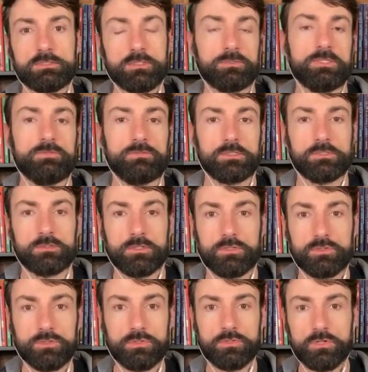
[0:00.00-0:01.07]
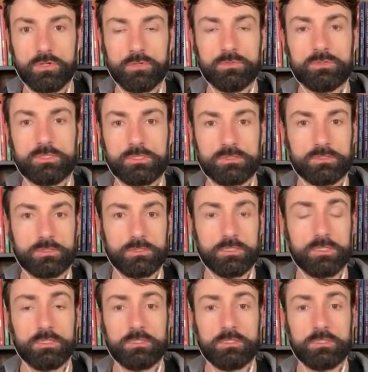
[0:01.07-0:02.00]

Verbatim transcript: don't even know they're,